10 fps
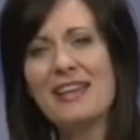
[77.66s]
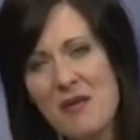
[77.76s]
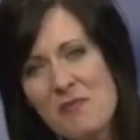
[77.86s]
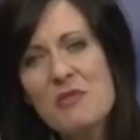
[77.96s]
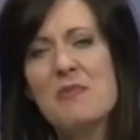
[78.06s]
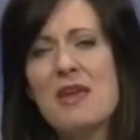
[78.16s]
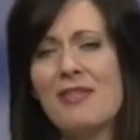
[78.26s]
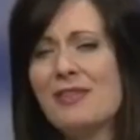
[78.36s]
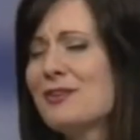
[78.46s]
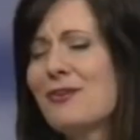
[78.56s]
Come with me
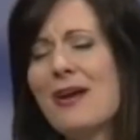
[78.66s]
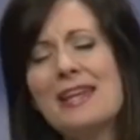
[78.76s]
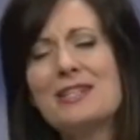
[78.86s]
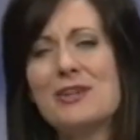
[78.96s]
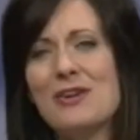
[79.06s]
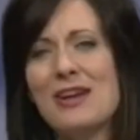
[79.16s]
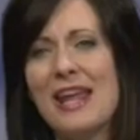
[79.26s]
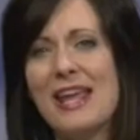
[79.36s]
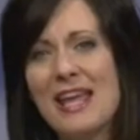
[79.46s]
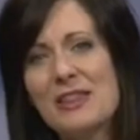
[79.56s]
on this great
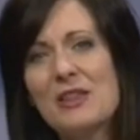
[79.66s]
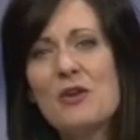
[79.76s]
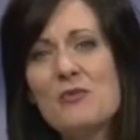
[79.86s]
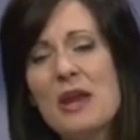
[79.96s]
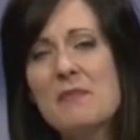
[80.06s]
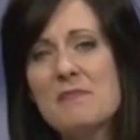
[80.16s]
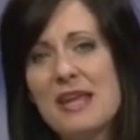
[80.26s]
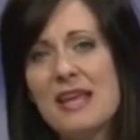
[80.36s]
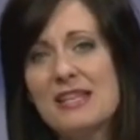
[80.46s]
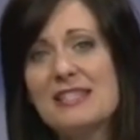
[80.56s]
journey and learn what it
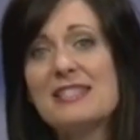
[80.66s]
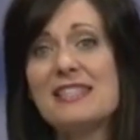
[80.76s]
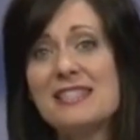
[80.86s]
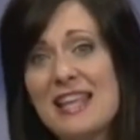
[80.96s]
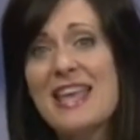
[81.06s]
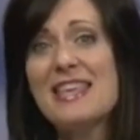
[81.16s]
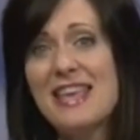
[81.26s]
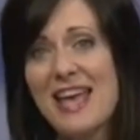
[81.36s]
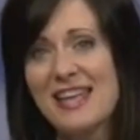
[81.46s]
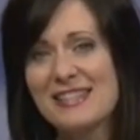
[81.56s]
means to say
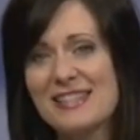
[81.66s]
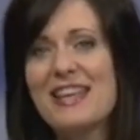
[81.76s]
yes